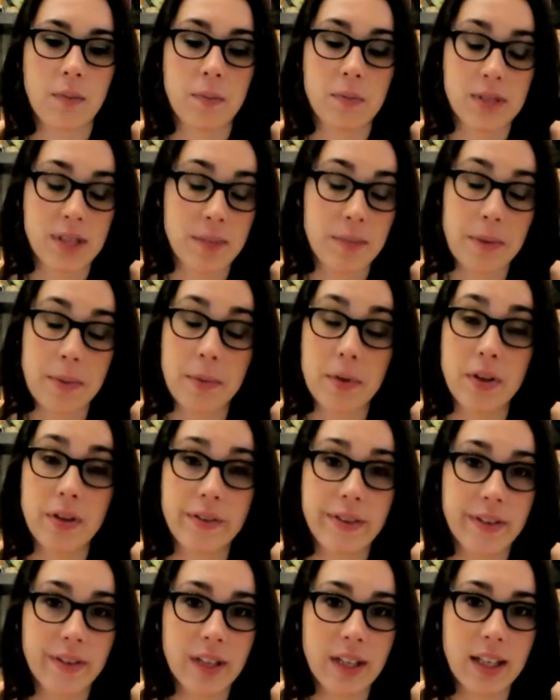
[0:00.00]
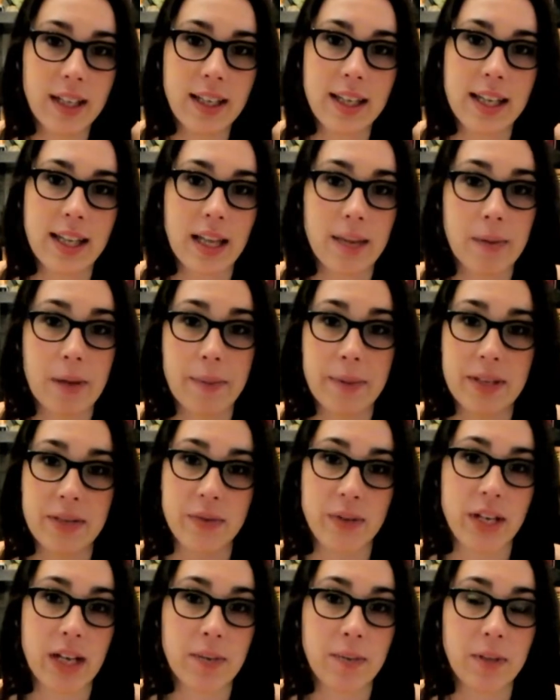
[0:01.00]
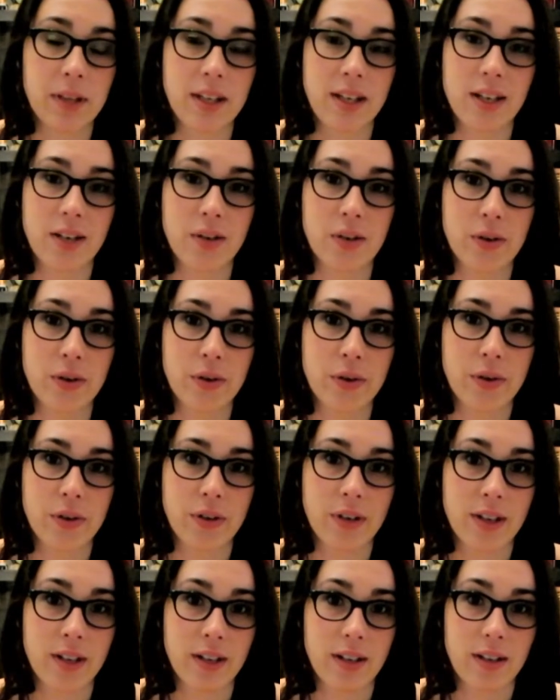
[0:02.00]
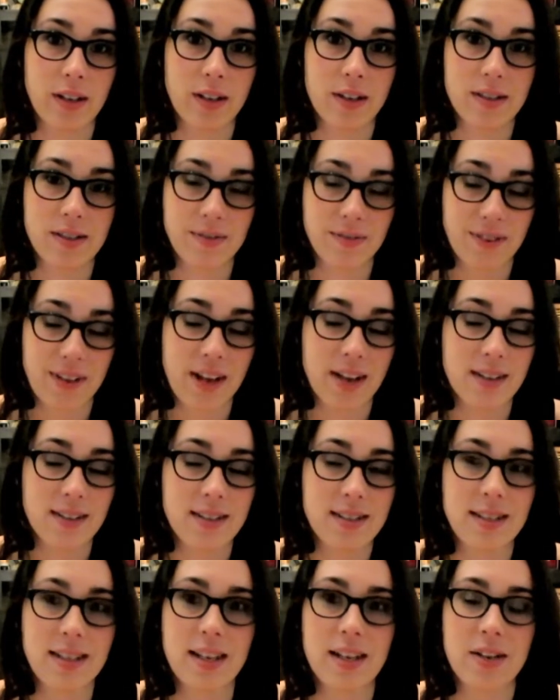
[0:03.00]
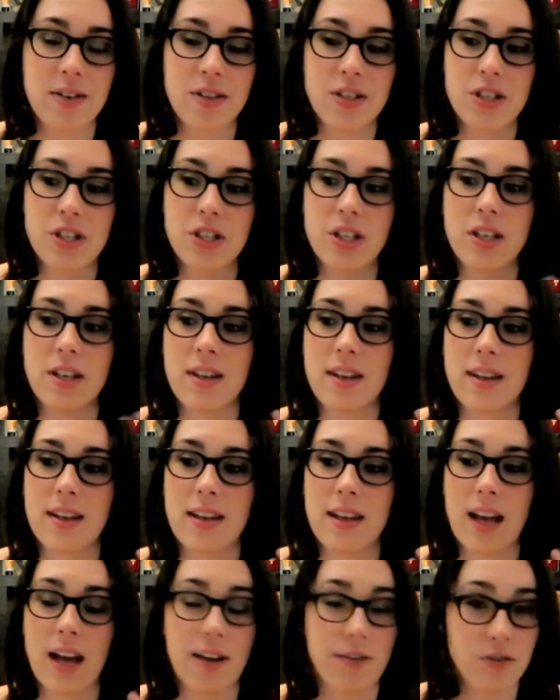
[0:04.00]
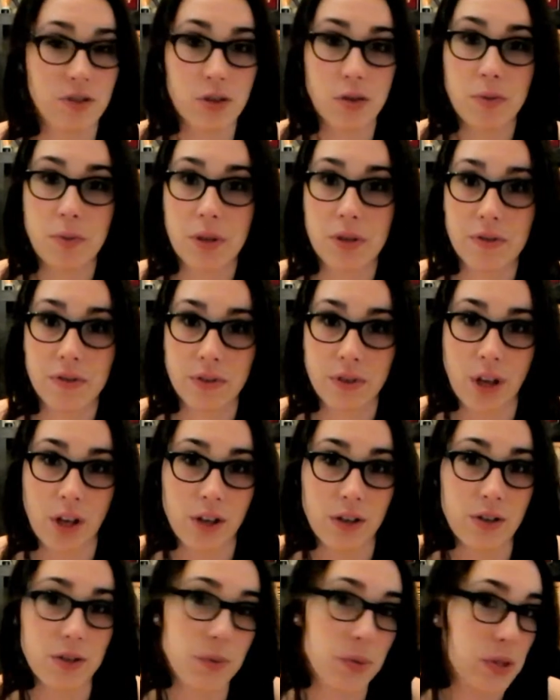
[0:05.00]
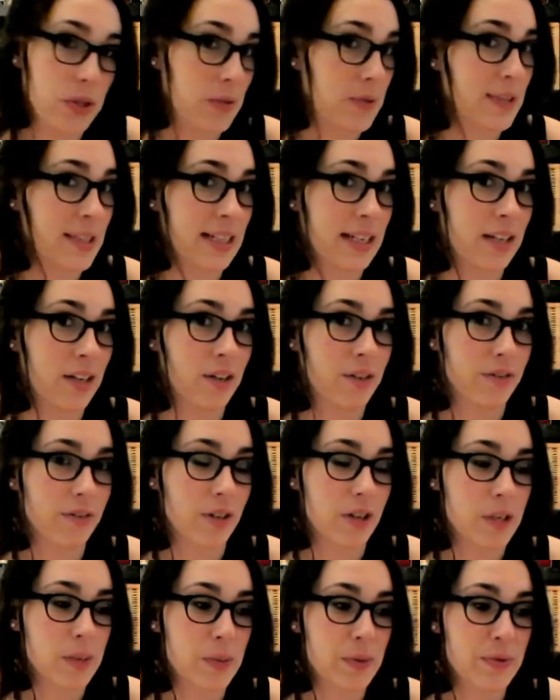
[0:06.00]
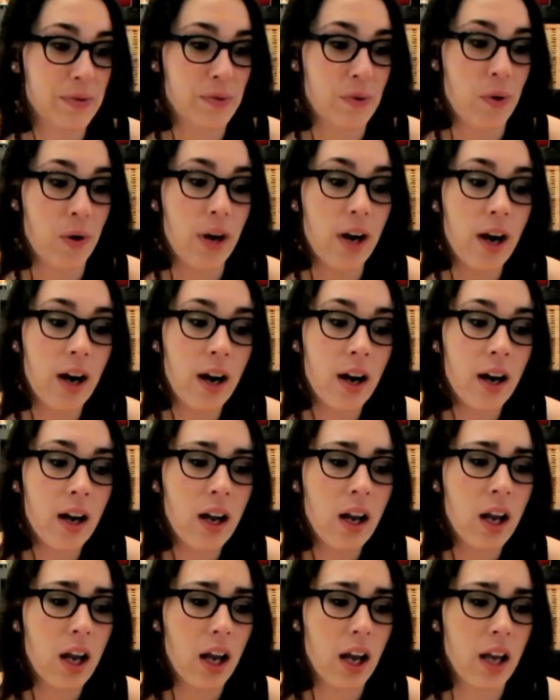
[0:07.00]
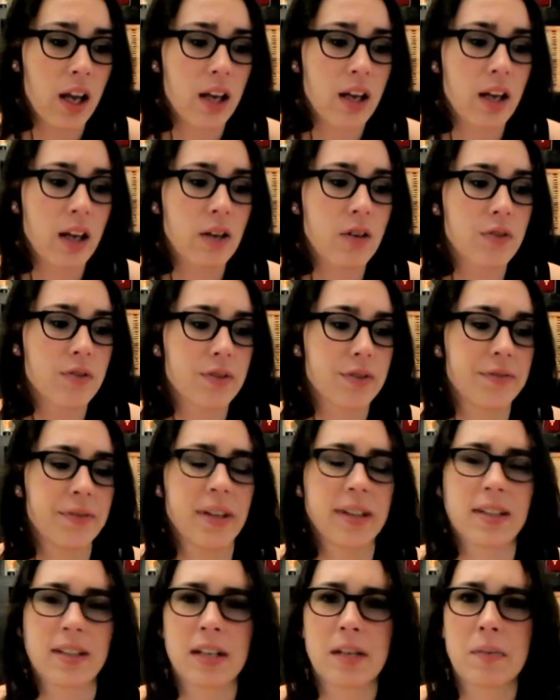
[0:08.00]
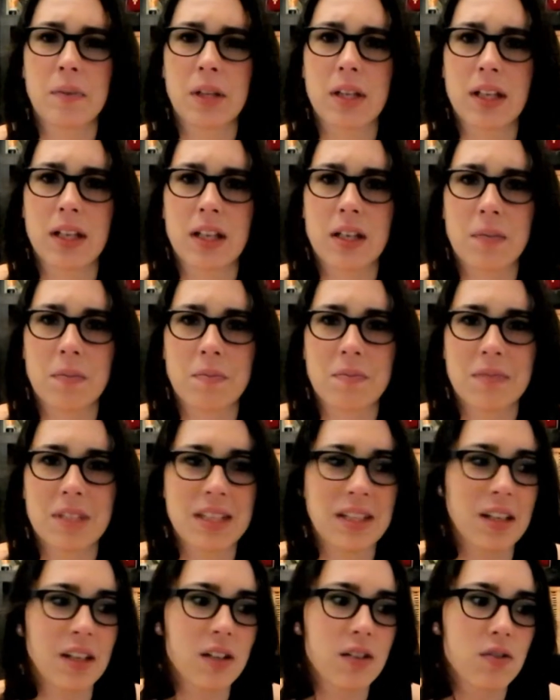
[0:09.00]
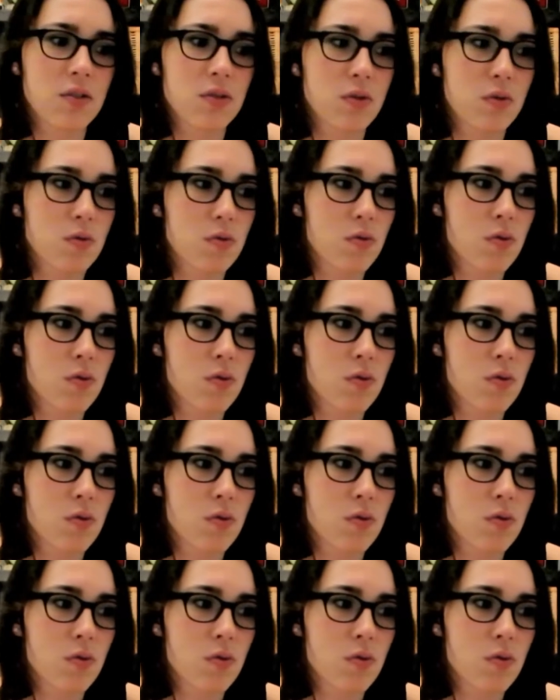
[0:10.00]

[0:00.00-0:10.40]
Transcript: Some people are very lucky, like my best friend Emily and her fiance Christian. They have two beautiful daughters, which you've seen in our vlogs before, and I know for a fact that Emily and him did not